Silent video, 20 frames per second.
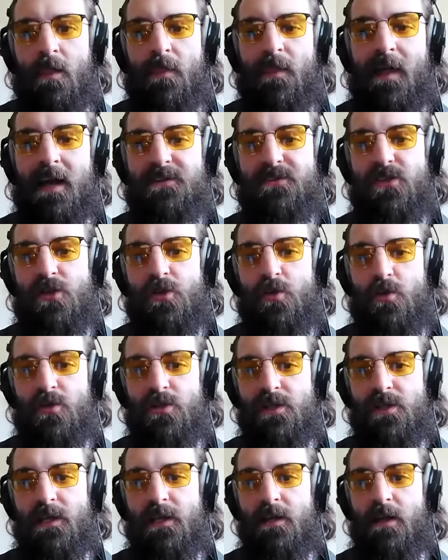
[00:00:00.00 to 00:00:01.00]
That's
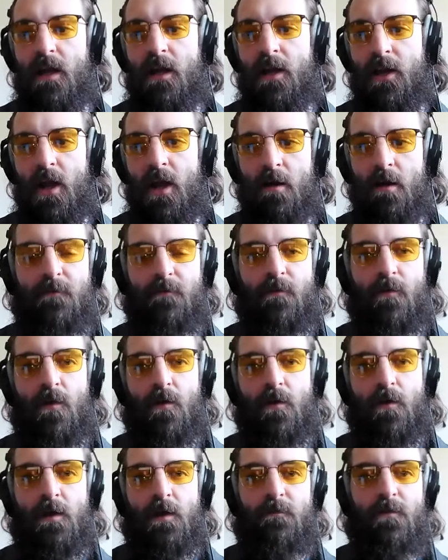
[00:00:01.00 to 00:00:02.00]
usually enough
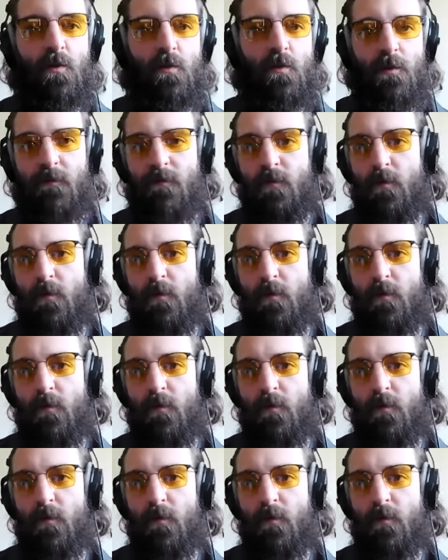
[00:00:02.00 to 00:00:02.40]
for if you